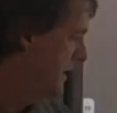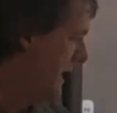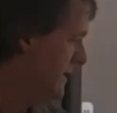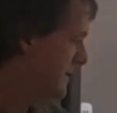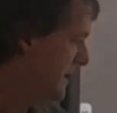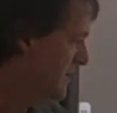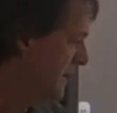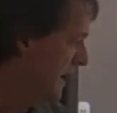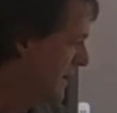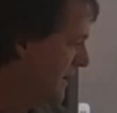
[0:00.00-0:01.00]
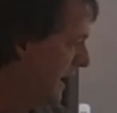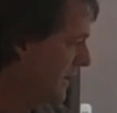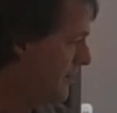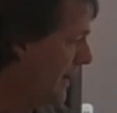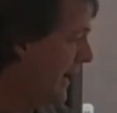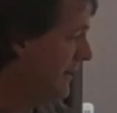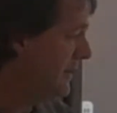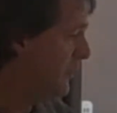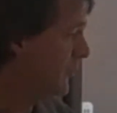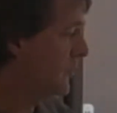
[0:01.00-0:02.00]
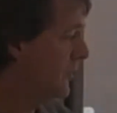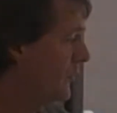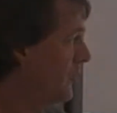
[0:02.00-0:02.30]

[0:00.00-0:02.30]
Now it says indicate the path difference between